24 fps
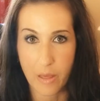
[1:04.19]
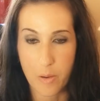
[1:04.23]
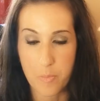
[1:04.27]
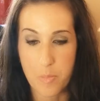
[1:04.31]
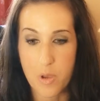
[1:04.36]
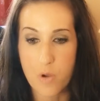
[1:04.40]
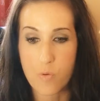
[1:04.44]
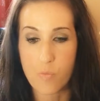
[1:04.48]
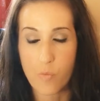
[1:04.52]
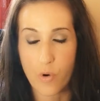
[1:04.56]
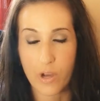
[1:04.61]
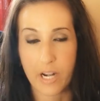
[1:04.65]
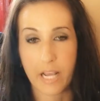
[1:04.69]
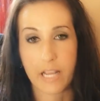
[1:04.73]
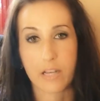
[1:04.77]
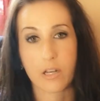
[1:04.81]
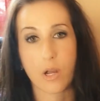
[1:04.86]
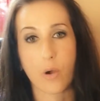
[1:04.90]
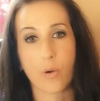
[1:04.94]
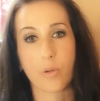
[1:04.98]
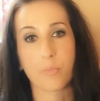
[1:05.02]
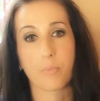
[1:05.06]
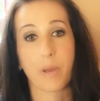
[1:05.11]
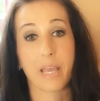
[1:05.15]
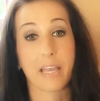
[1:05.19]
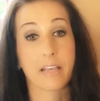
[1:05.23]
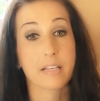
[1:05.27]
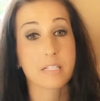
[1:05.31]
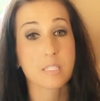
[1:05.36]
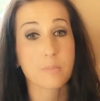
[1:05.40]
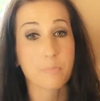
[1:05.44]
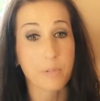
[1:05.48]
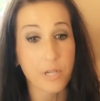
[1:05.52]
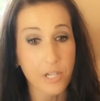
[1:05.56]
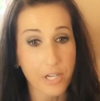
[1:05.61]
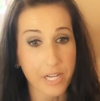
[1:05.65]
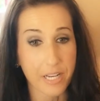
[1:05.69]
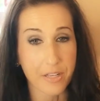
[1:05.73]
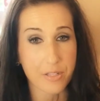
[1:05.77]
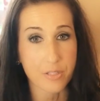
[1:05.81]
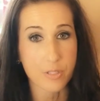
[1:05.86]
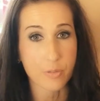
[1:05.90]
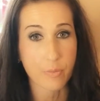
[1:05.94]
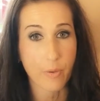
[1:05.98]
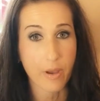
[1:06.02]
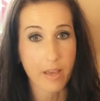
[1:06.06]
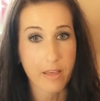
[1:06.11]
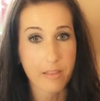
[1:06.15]
them and what I know in my
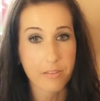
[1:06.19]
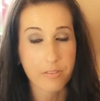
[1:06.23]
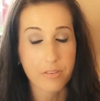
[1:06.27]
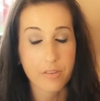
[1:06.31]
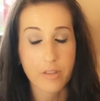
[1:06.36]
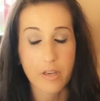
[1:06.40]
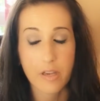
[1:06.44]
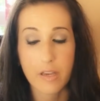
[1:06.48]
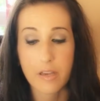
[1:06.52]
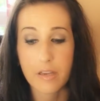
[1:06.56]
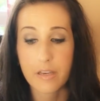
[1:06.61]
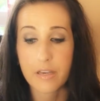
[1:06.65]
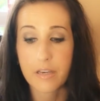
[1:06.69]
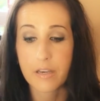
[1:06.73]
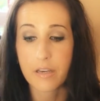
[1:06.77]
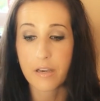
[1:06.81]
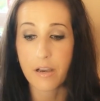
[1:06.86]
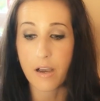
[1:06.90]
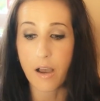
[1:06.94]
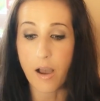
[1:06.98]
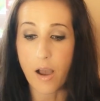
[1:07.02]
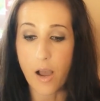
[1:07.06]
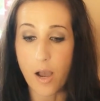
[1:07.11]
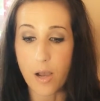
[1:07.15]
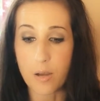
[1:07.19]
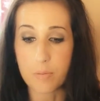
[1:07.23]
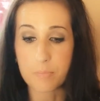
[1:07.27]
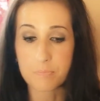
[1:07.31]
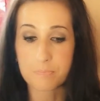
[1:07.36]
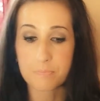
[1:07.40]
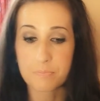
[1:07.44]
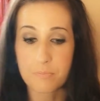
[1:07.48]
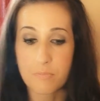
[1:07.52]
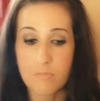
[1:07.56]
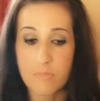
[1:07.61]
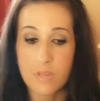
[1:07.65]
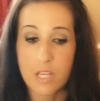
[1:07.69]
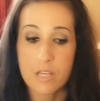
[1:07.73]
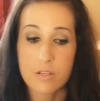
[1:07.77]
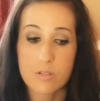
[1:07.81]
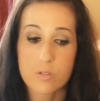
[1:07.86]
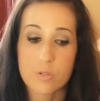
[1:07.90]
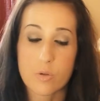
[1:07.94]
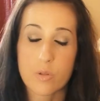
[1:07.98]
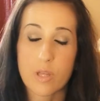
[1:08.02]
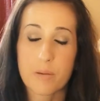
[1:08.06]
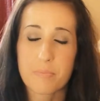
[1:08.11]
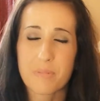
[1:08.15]
experience with.
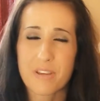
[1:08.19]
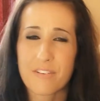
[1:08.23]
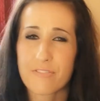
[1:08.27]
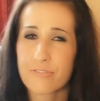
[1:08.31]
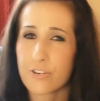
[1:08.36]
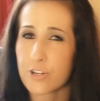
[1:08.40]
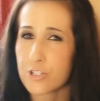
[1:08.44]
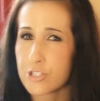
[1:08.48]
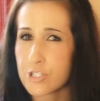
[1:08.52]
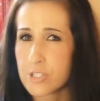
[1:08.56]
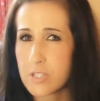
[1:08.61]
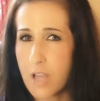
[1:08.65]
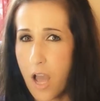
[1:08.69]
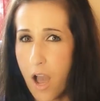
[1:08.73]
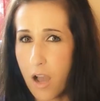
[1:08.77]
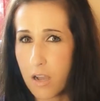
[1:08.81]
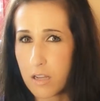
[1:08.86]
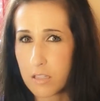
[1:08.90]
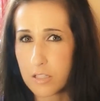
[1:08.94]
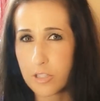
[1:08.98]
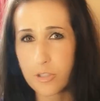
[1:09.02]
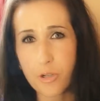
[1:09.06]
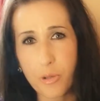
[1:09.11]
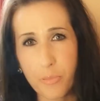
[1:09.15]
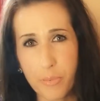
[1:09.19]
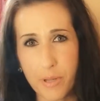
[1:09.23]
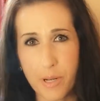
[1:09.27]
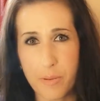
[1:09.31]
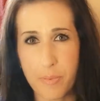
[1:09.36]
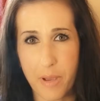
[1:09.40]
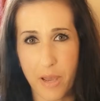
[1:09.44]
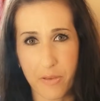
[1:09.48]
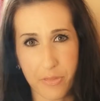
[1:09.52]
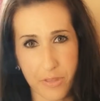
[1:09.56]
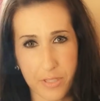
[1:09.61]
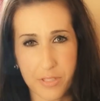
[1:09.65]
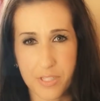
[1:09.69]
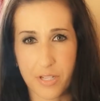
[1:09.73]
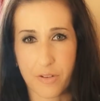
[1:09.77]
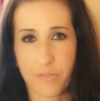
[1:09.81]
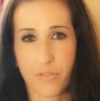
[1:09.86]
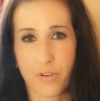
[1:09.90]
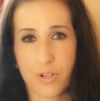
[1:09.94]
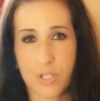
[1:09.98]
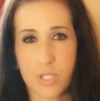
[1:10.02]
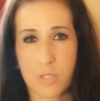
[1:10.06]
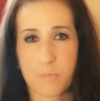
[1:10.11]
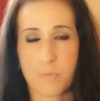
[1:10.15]
So let me first talk a little bit about the
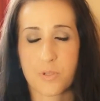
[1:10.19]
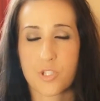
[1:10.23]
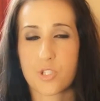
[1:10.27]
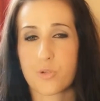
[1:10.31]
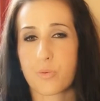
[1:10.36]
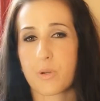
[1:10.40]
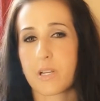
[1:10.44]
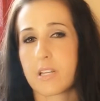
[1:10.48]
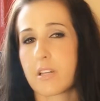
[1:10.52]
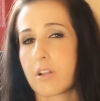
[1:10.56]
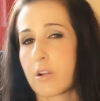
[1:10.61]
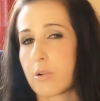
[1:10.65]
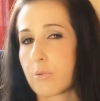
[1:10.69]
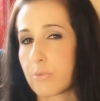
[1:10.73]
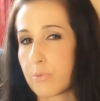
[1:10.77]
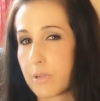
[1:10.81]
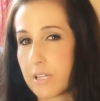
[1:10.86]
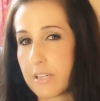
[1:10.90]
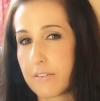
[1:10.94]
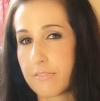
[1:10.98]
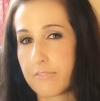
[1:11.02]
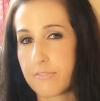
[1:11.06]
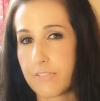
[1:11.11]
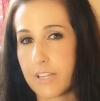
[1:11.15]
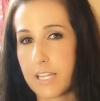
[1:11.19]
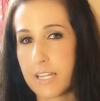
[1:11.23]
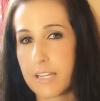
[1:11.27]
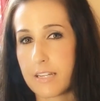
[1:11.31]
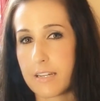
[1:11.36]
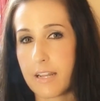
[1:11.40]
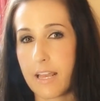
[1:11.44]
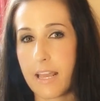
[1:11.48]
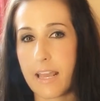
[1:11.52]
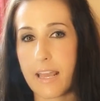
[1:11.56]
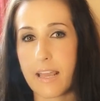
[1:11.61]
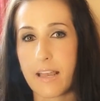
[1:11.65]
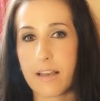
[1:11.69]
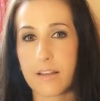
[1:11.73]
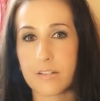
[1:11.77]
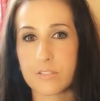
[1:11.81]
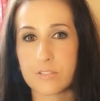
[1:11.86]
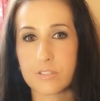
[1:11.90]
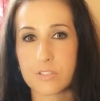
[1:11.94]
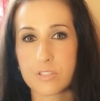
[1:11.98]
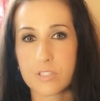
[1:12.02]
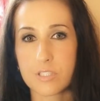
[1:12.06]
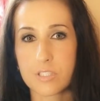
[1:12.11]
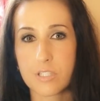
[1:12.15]
difference between a refeed
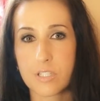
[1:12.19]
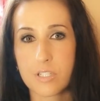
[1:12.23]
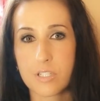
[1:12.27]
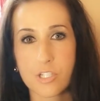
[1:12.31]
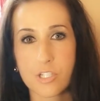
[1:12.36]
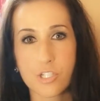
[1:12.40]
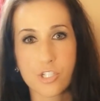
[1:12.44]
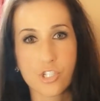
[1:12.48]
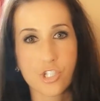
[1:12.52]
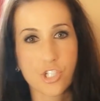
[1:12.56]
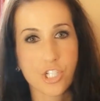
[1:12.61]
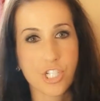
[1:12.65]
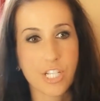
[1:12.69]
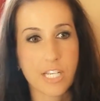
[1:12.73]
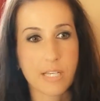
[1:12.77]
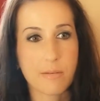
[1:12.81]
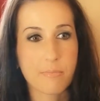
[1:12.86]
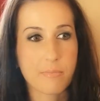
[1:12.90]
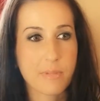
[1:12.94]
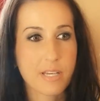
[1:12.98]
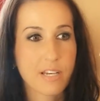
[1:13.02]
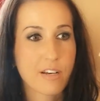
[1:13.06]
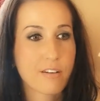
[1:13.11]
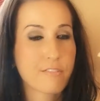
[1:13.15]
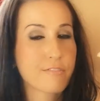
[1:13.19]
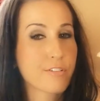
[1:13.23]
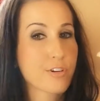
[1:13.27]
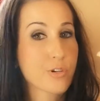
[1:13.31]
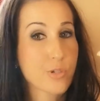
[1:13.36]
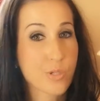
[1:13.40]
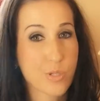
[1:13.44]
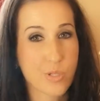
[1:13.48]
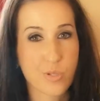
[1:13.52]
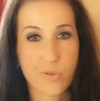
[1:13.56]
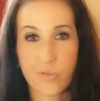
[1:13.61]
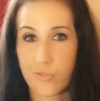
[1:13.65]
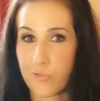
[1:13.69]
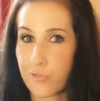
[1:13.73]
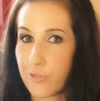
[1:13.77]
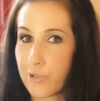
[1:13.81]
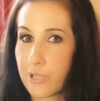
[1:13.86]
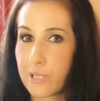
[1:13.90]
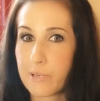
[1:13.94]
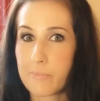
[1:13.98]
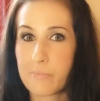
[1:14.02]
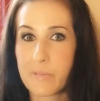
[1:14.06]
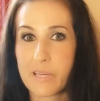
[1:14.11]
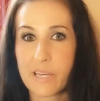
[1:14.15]
and cheat meal versus
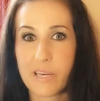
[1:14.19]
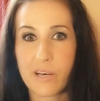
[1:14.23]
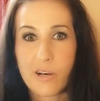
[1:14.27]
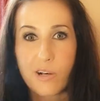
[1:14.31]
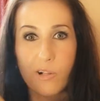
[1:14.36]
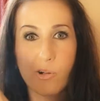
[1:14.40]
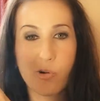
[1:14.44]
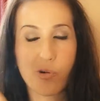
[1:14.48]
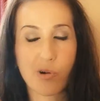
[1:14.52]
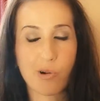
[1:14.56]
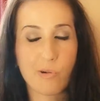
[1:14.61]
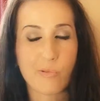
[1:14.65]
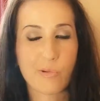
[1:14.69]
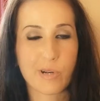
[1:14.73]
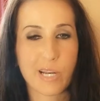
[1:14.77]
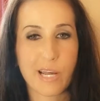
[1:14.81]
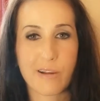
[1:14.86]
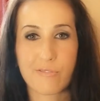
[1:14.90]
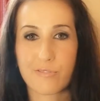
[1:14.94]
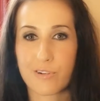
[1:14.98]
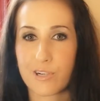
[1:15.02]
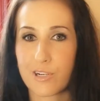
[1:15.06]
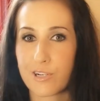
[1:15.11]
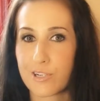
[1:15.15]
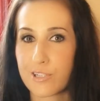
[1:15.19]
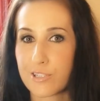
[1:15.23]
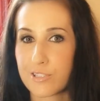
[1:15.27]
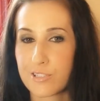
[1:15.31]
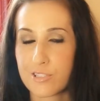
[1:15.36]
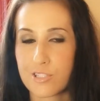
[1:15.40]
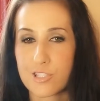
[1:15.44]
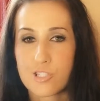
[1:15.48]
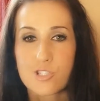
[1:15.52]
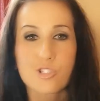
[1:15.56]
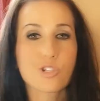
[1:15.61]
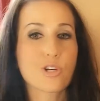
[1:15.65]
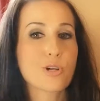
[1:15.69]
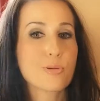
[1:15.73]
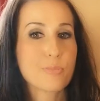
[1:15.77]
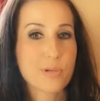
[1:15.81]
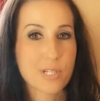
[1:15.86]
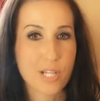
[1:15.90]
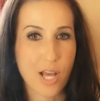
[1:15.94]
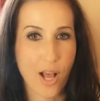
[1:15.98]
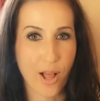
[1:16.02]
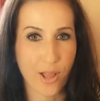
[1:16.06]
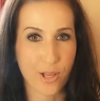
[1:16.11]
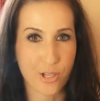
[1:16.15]
free meal or whatever
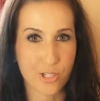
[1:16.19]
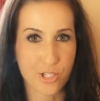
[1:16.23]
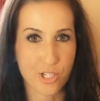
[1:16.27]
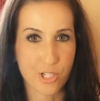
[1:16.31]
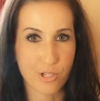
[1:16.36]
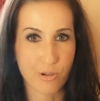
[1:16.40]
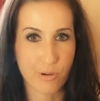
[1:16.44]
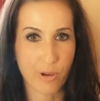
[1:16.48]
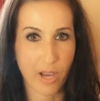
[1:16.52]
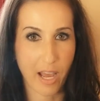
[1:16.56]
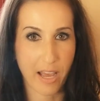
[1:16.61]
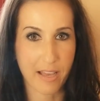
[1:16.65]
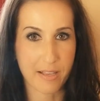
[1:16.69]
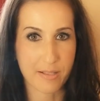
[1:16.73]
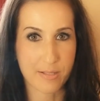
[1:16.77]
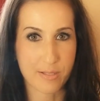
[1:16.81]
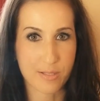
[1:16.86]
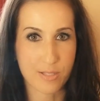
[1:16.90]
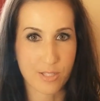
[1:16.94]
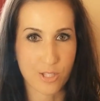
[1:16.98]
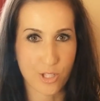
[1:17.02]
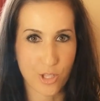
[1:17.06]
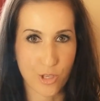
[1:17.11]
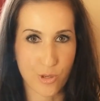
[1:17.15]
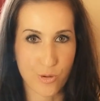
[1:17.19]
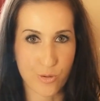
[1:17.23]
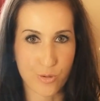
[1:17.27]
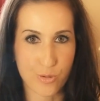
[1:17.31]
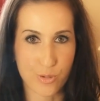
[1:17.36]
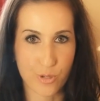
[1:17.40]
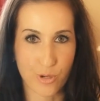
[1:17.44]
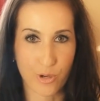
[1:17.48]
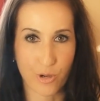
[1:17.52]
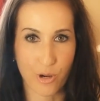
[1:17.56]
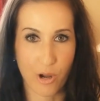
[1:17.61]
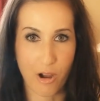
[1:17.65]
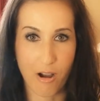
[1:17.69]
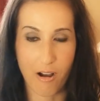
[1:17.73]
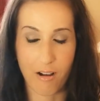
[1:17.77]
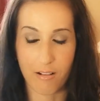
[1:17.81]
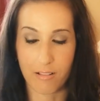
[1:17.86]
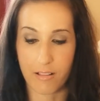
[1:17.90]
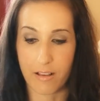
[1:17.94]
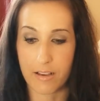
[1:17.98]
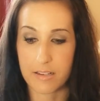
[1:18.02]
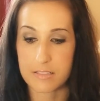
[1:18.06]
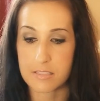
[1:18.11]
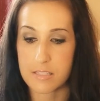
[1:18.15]
terminology you guys use or
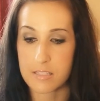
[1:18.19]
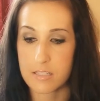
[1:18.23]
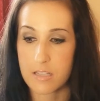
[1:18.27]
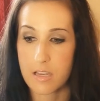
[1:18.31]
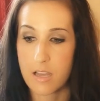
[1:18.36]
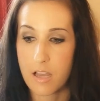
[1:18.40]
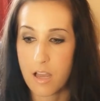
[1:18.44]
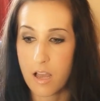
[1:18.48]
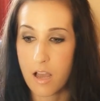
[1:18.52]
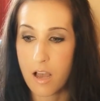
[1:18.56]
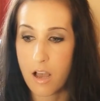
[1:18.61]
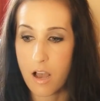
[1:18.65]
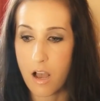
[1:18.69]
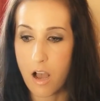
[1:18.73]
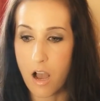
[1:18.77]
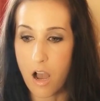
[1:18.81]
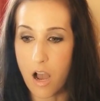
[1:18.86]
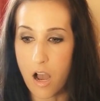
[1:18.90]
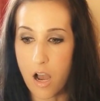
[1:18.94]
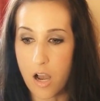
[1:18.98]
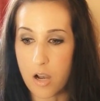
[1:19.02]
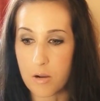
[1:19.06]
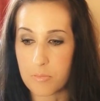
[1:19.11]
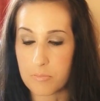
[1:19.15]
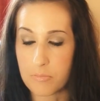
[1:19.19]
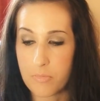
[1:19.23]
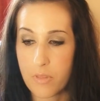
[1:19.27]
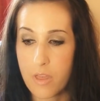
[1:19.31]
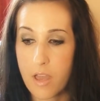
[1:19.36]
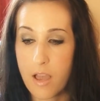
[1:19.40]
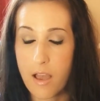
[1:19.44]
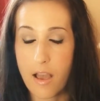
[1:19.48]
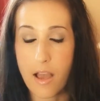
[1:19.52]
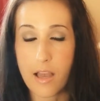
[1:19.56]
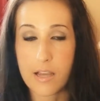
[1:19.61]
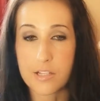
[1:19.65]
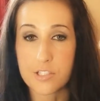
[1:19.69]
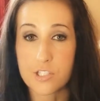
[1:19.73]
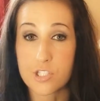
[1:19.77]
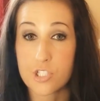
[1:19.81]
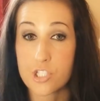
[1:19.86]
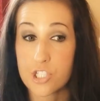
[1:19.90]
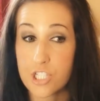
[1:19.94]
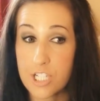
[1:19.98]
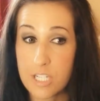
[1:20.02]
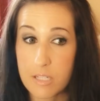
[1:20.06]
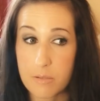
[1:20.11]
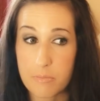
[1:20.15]
call it. A
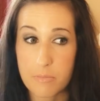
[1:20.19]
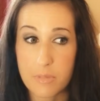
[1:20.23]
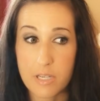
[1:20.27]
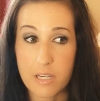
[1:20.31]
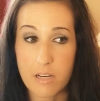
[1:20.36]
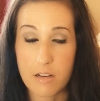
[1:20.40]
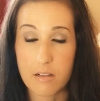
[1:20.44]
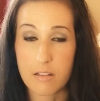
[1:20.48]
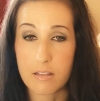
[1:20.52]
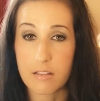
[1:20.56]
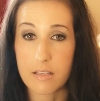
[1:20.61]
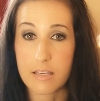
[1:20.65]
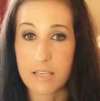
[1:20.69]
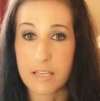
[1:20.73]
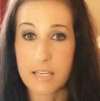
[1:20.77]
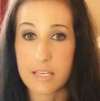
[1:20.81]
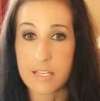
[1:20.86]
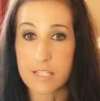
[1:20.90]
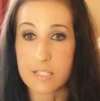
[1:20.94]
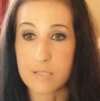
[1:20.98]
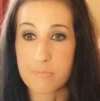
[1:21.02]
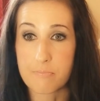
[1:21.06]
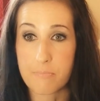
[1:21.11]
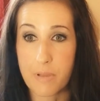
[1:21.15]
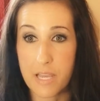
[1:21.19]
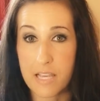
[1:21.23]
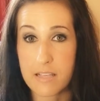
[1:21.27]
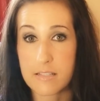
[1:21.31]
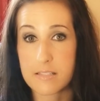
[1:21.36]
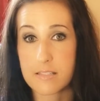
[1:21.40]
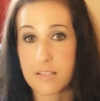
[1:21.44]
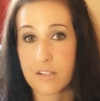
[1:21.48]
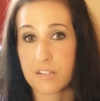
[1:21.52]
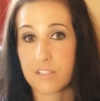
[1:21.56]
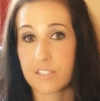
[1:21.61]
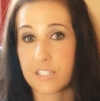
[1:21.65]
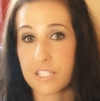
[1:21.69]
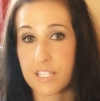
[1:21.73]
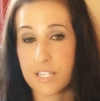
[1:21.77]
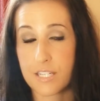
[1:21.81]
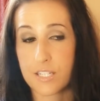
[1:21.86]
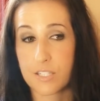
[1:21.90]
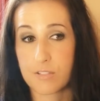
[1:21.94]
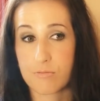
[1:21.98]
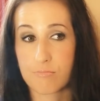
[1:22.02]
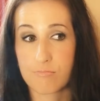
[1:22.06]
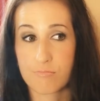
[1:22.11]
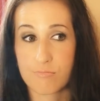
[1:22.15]
cheat meal is
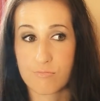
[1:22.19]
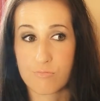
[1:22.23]
basically